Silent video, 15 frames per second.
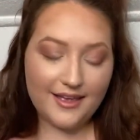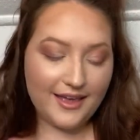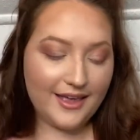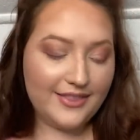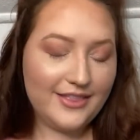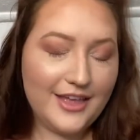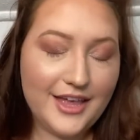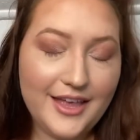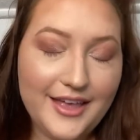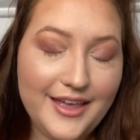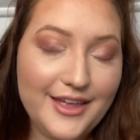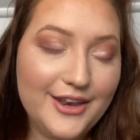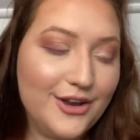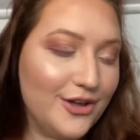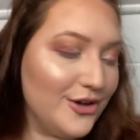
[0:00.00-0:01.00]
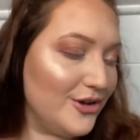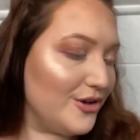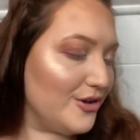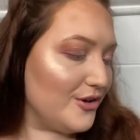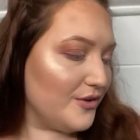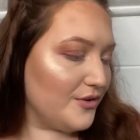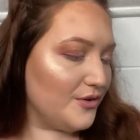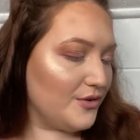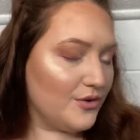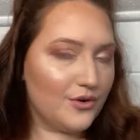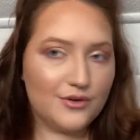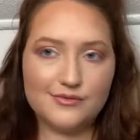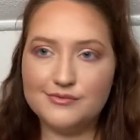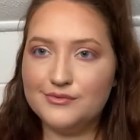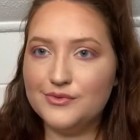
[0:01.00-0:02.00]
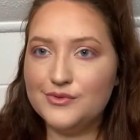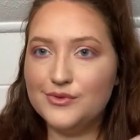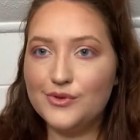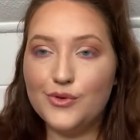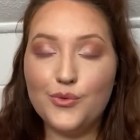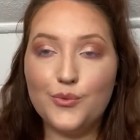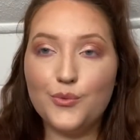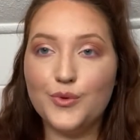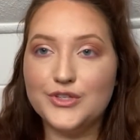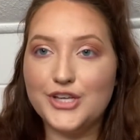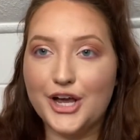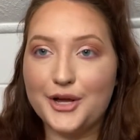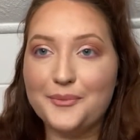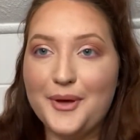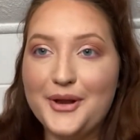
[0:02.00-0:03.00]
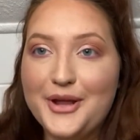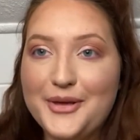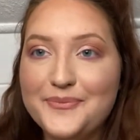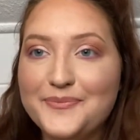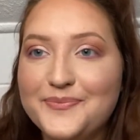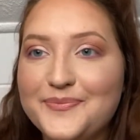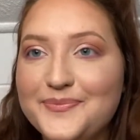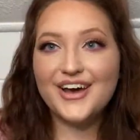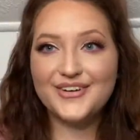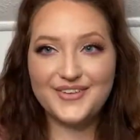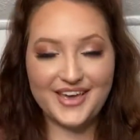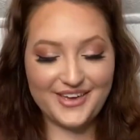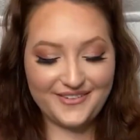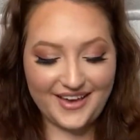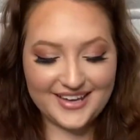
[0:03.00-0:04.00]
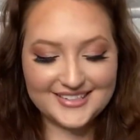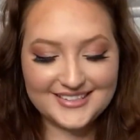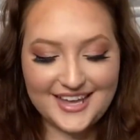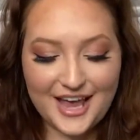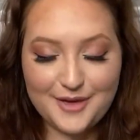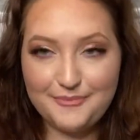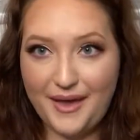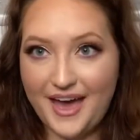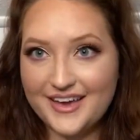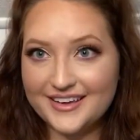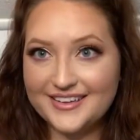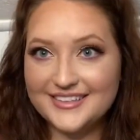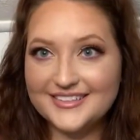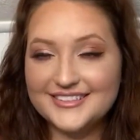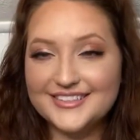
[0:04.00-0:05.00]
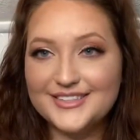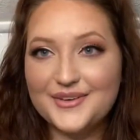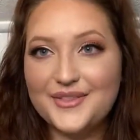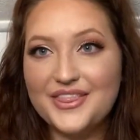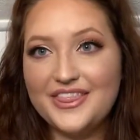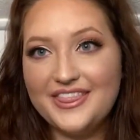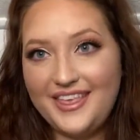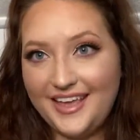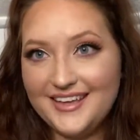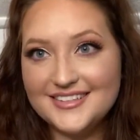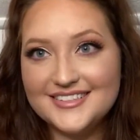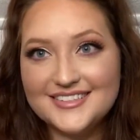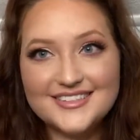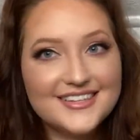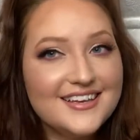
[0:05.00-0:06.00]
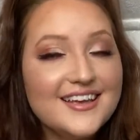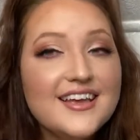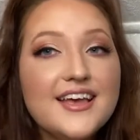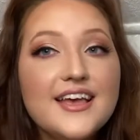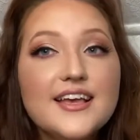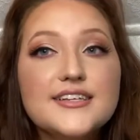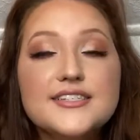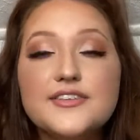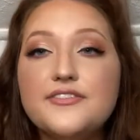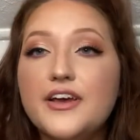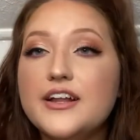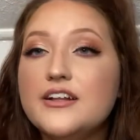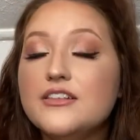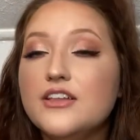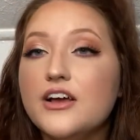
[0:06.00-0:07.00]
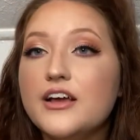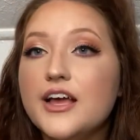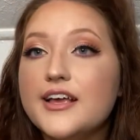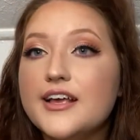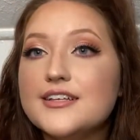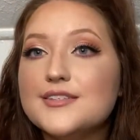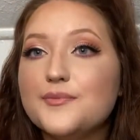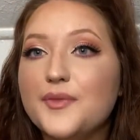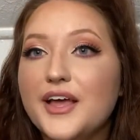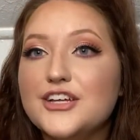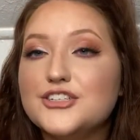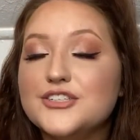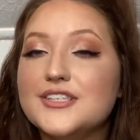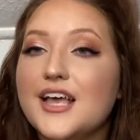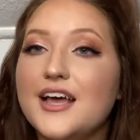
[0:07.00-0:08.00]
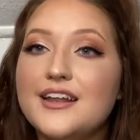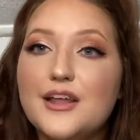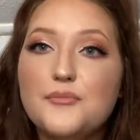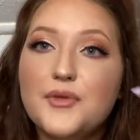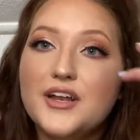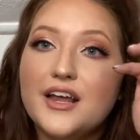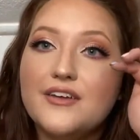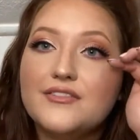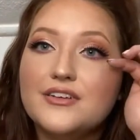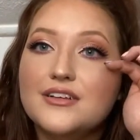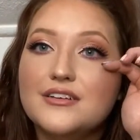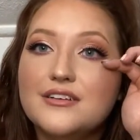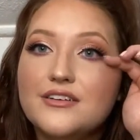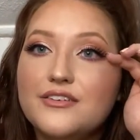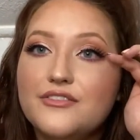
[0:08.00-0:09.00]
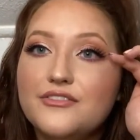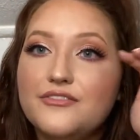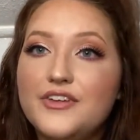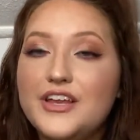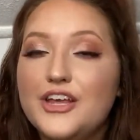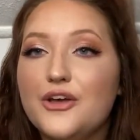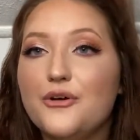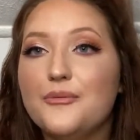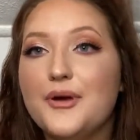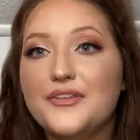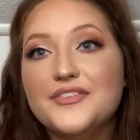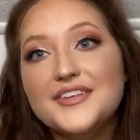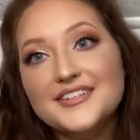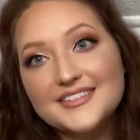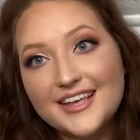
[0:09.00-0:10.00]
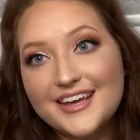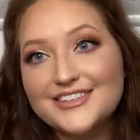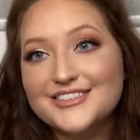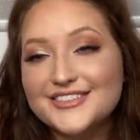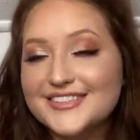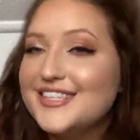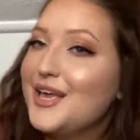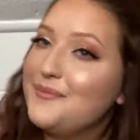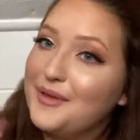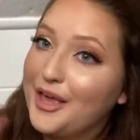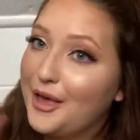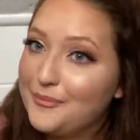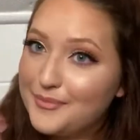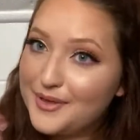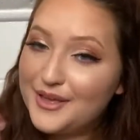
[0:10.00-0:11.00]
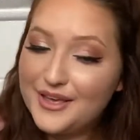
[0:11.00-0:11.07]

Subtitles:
and then we'll talk about it. Okay, you guys, I'm back. So this is the final look. I got some lashes on. I'm gonna have a video about these lashes coming up